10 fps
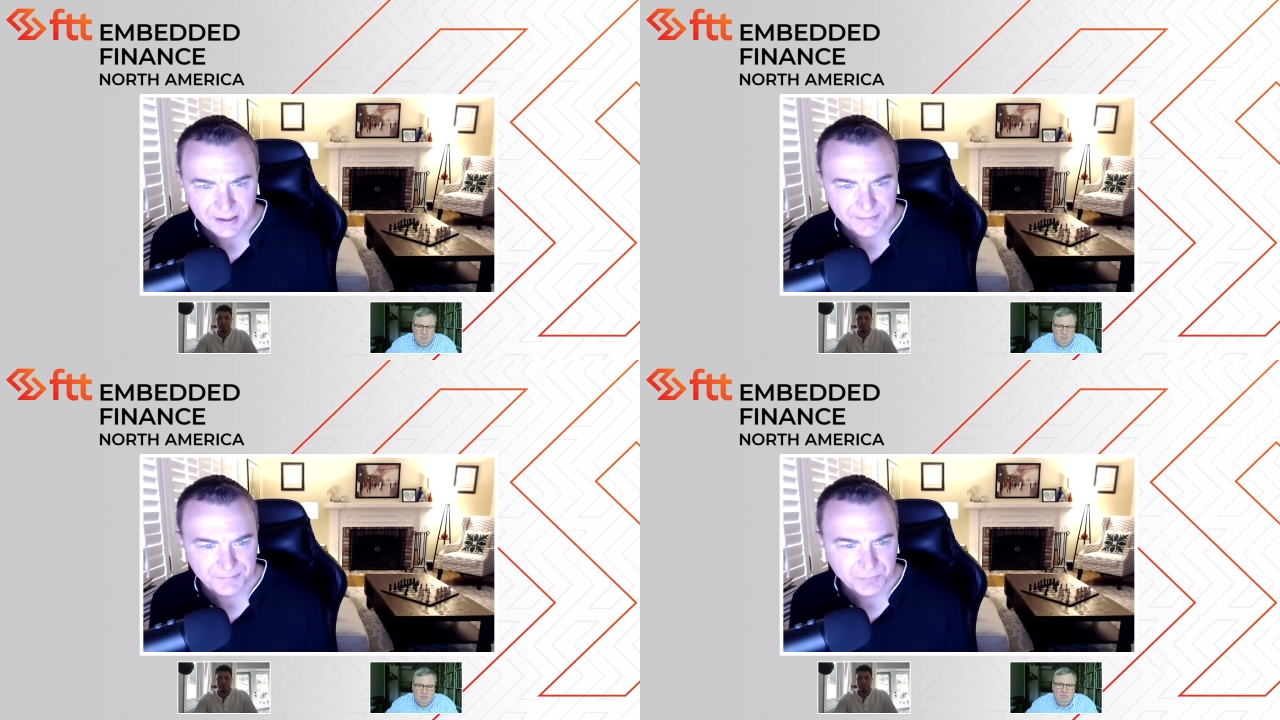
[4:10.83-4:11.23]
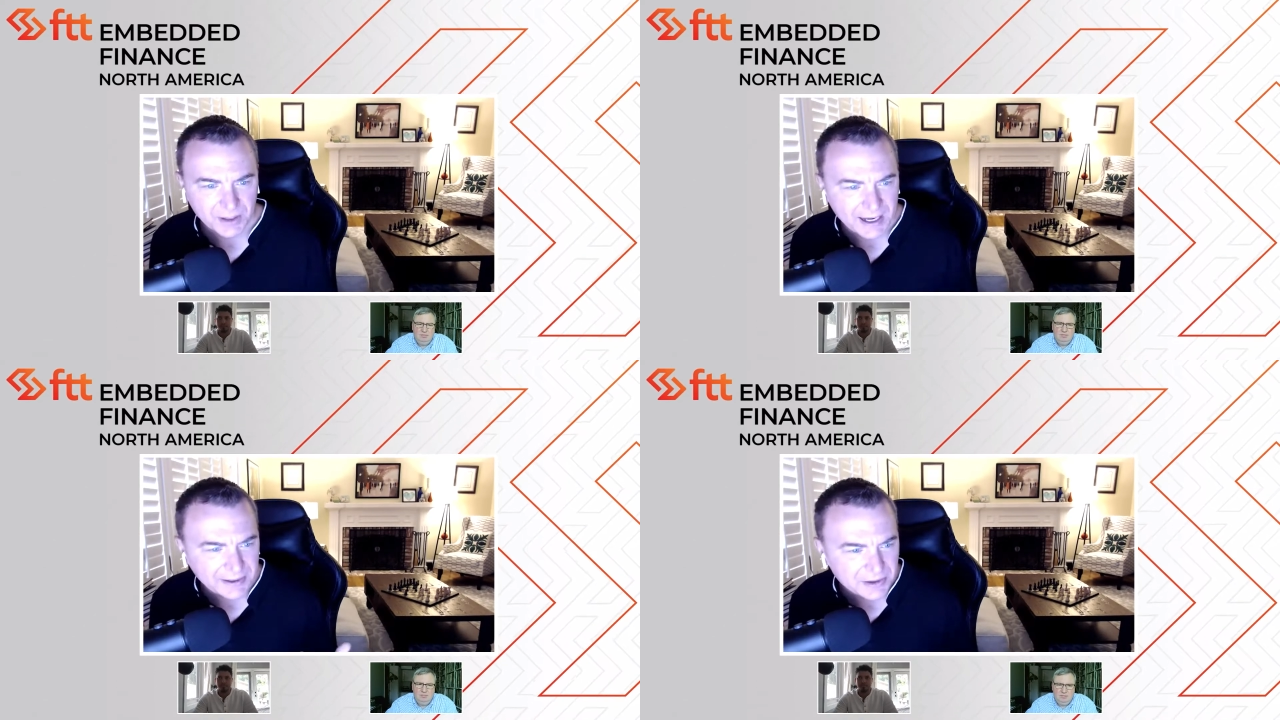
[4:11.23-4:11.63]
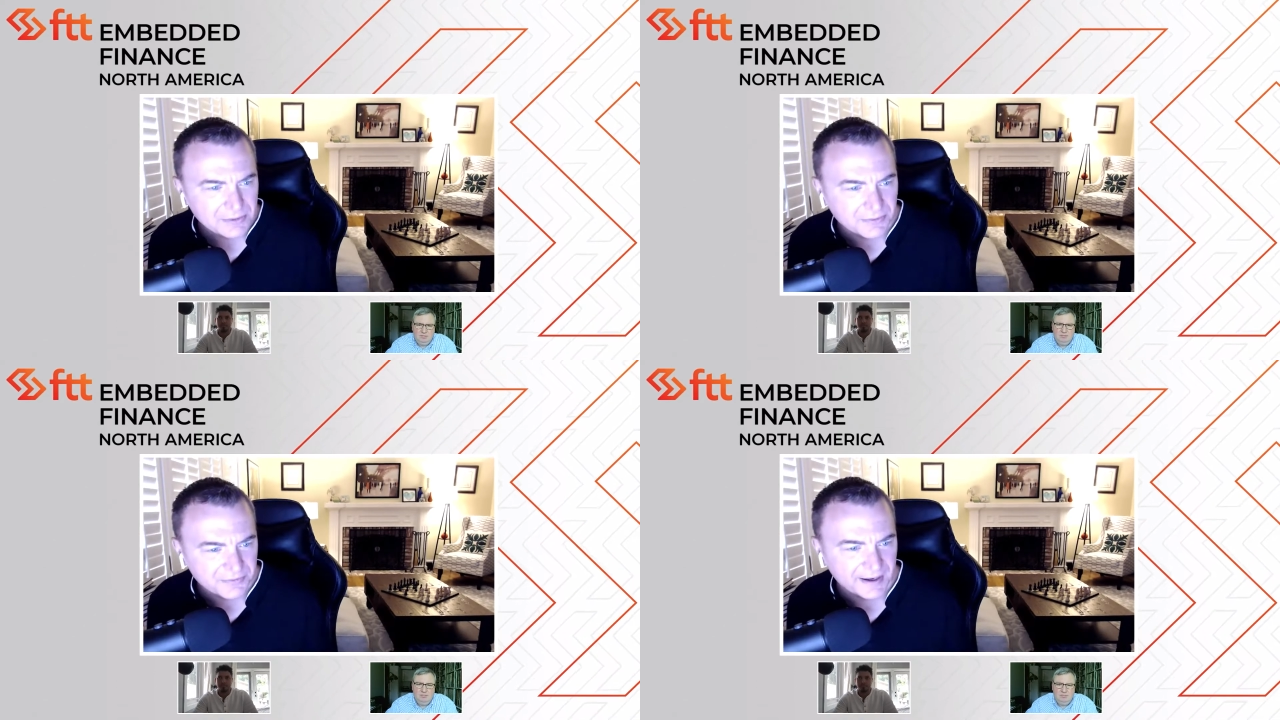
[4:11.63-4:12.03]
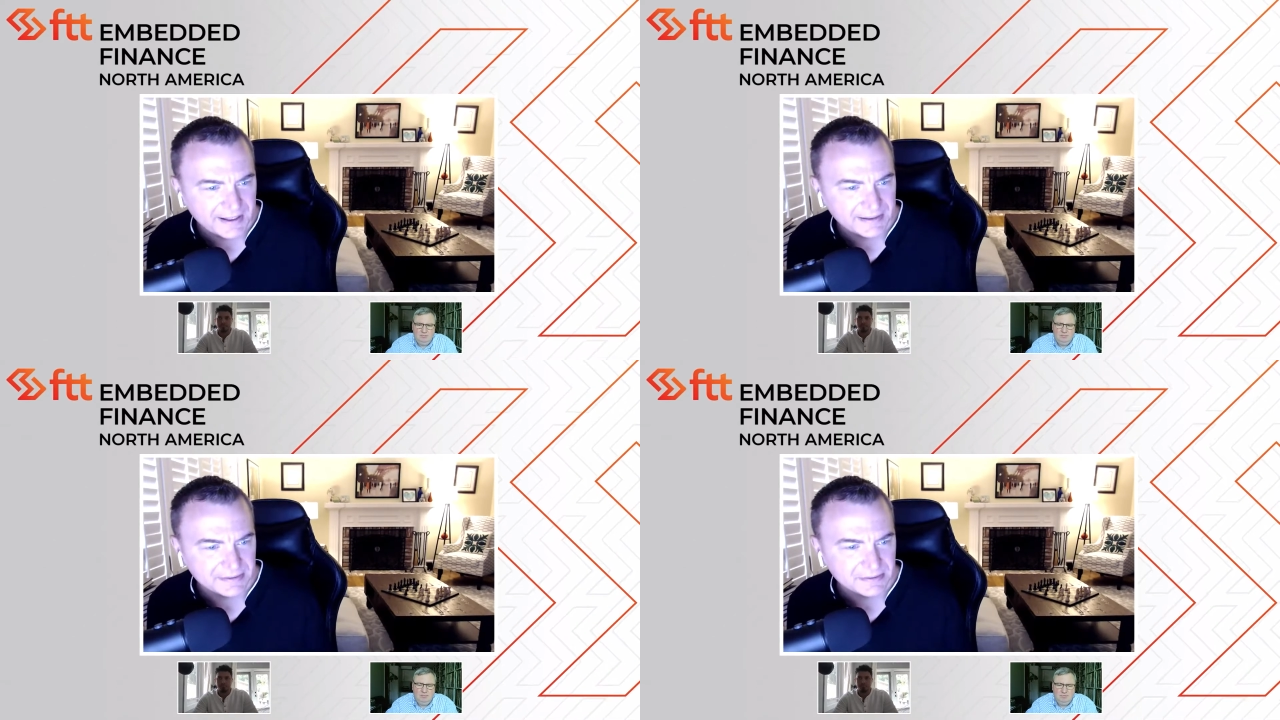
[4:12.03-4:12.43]
How do you
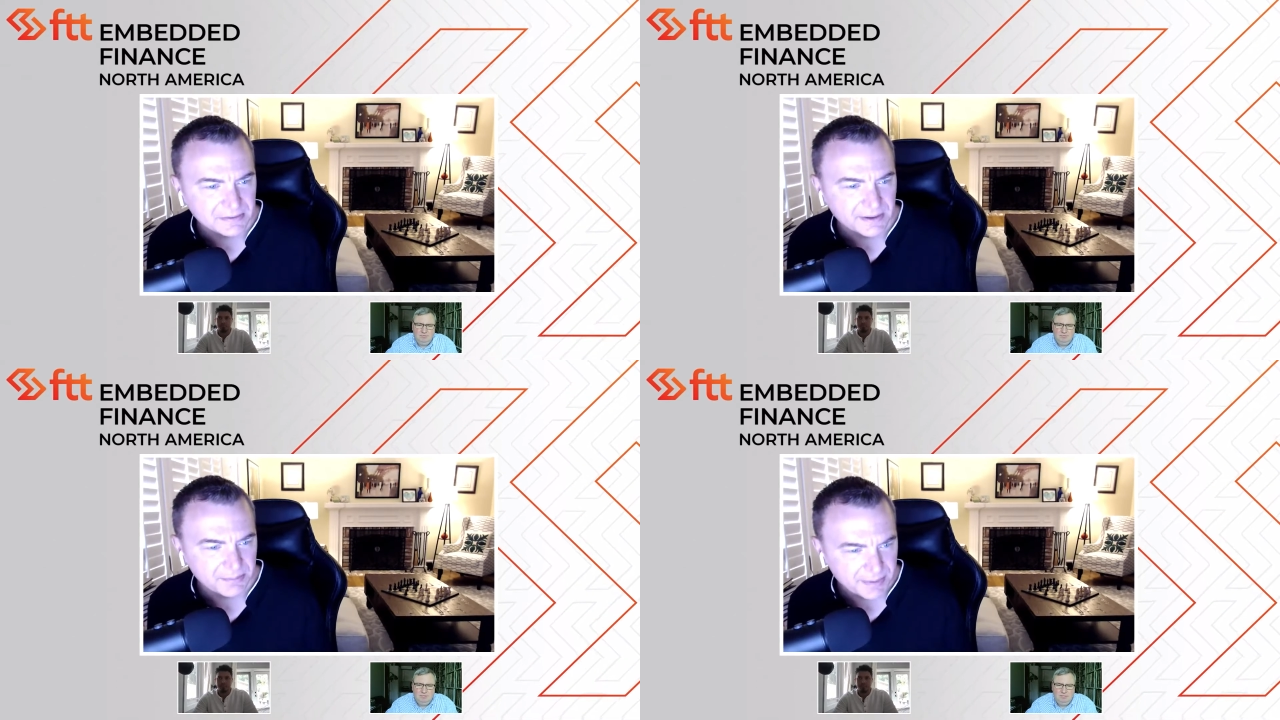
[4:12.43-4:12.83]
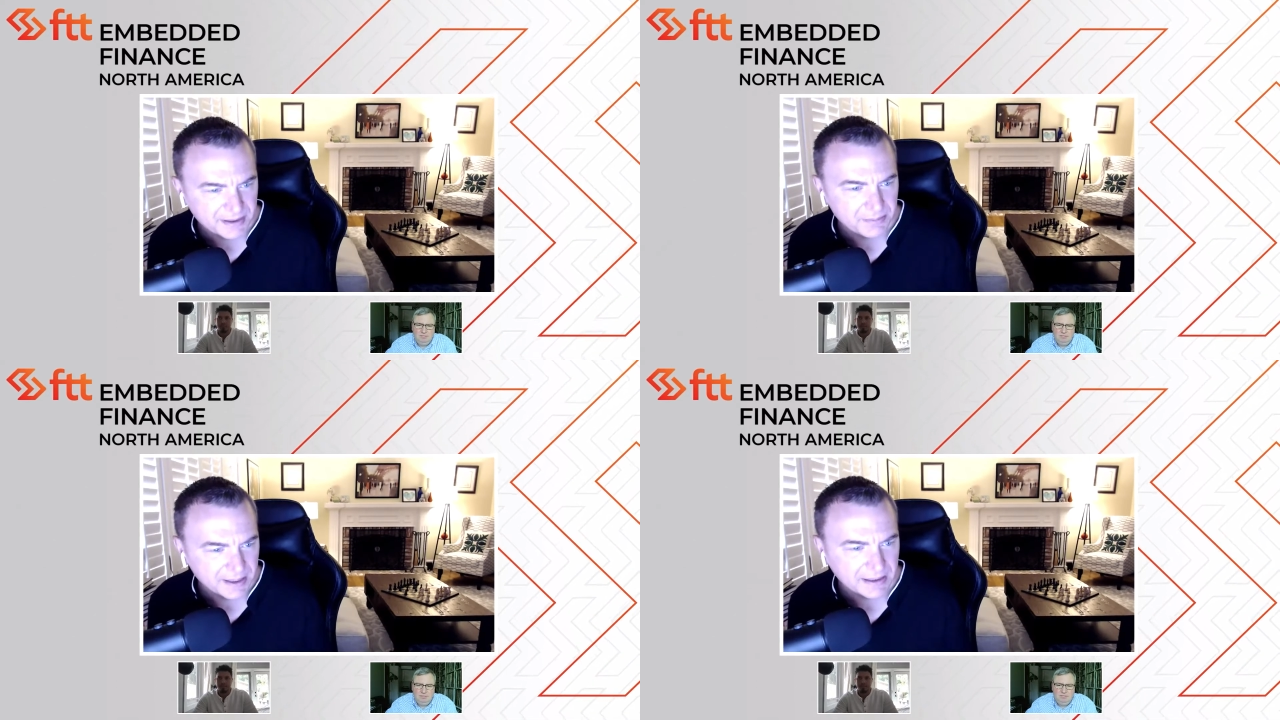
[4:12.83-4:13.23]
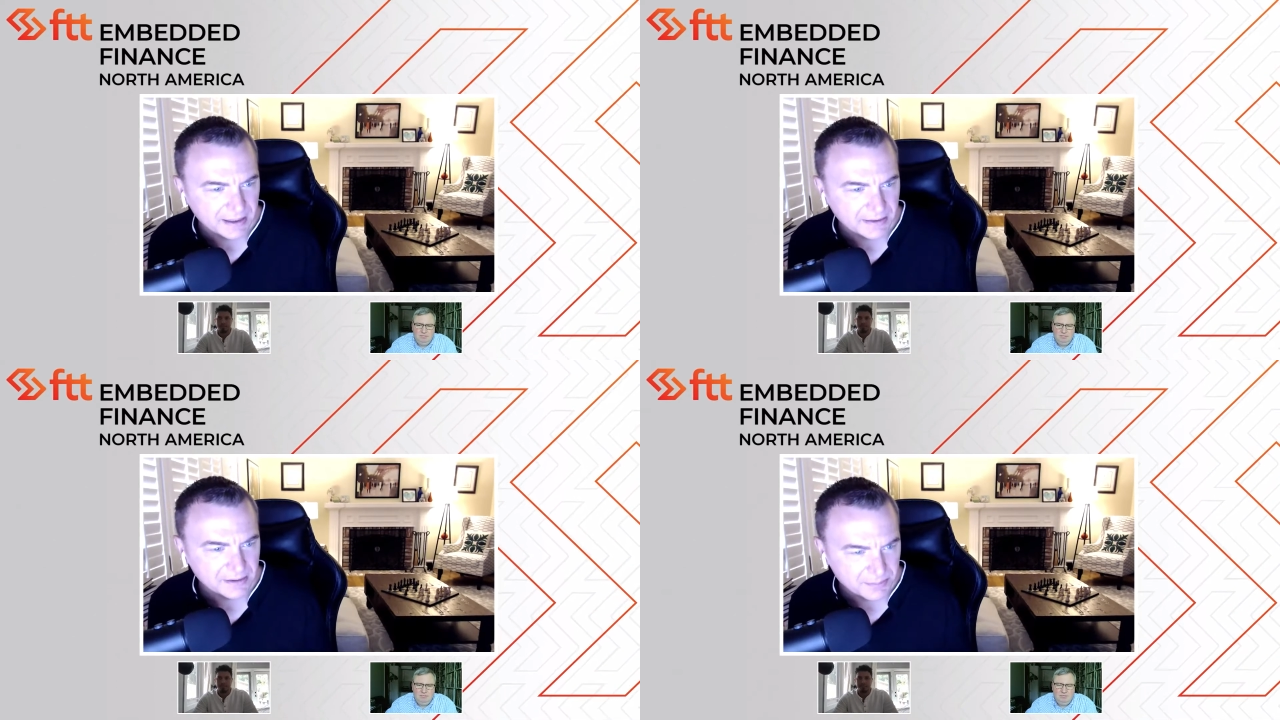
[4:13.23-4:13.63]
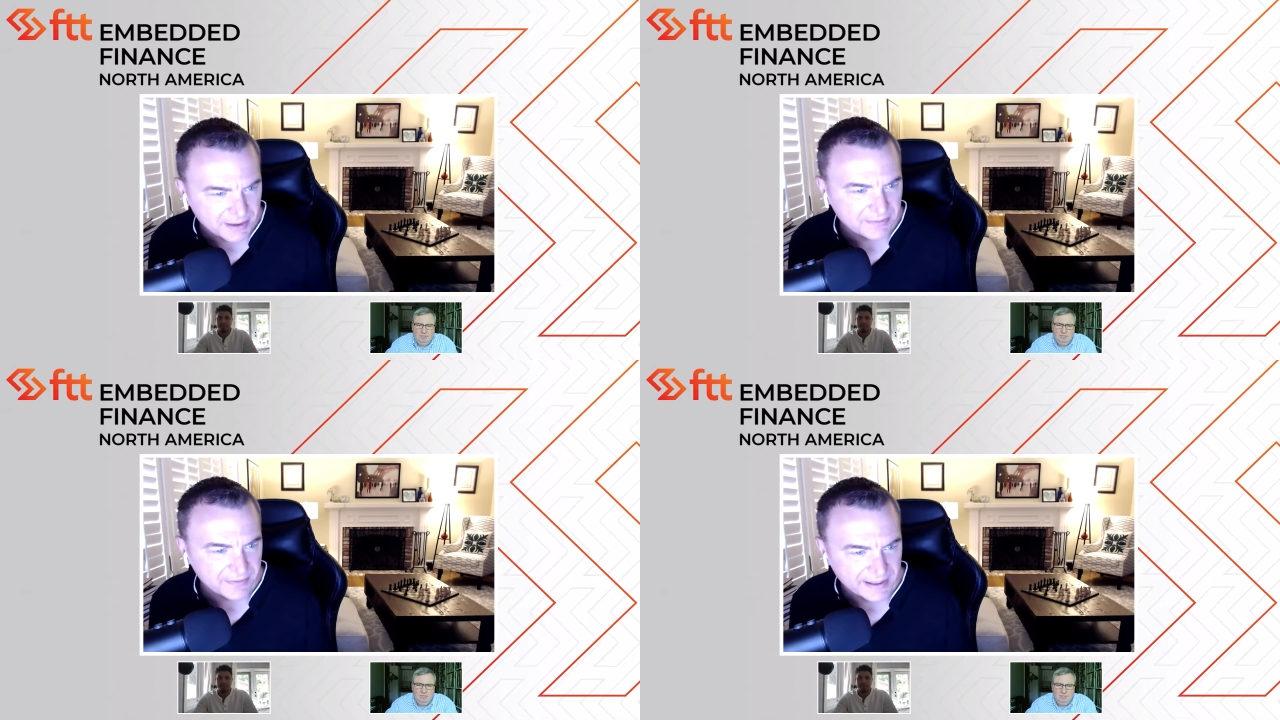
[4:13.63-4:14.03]
define embedded banking,
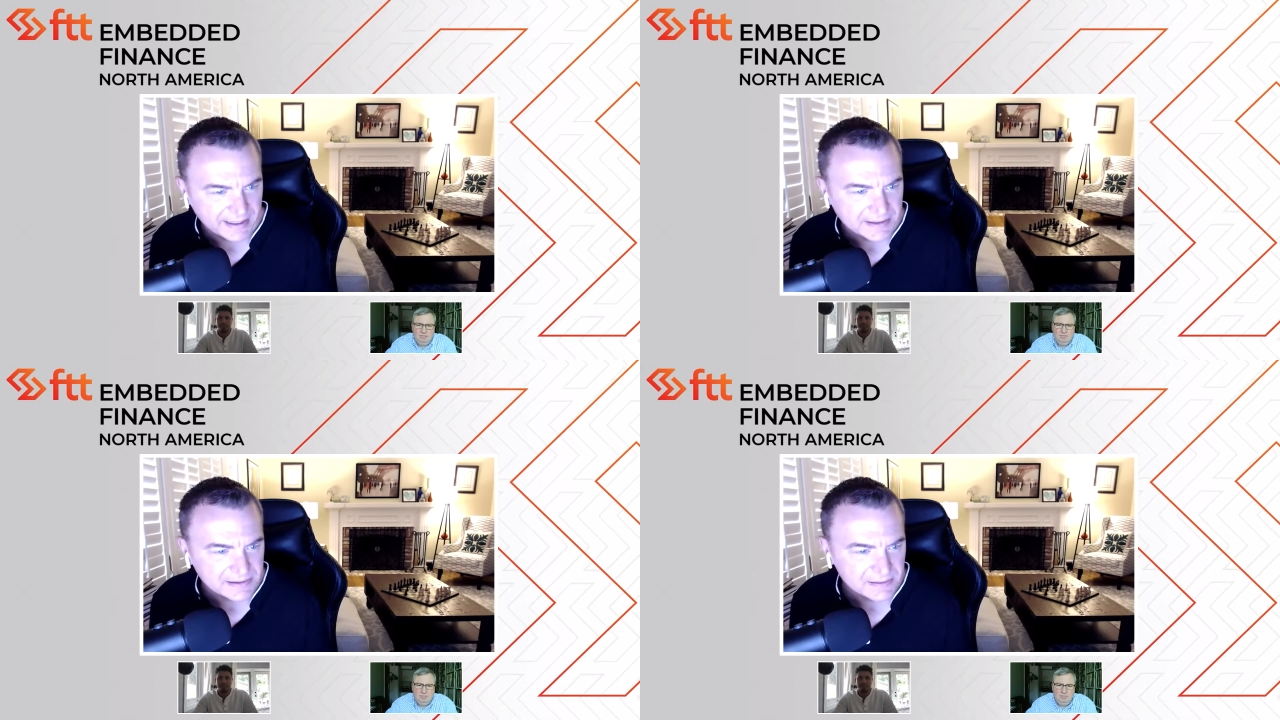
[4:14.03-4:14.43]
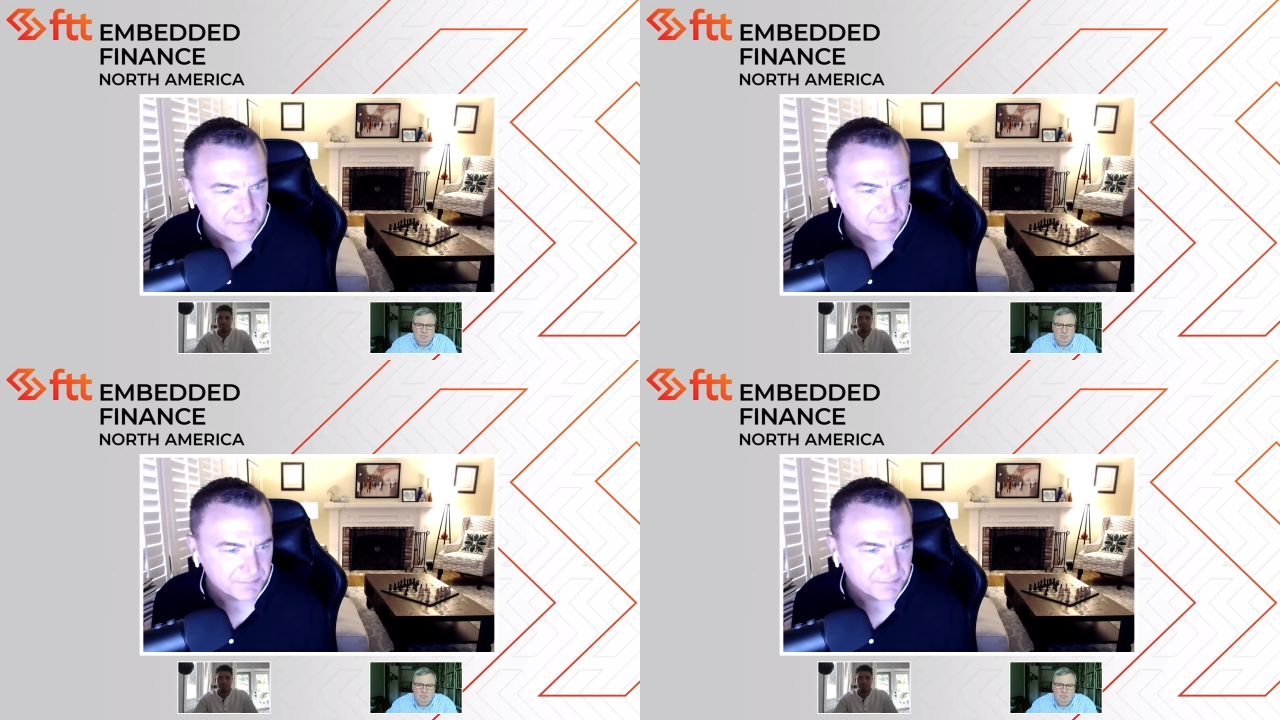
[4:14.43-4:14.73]
embedded finance?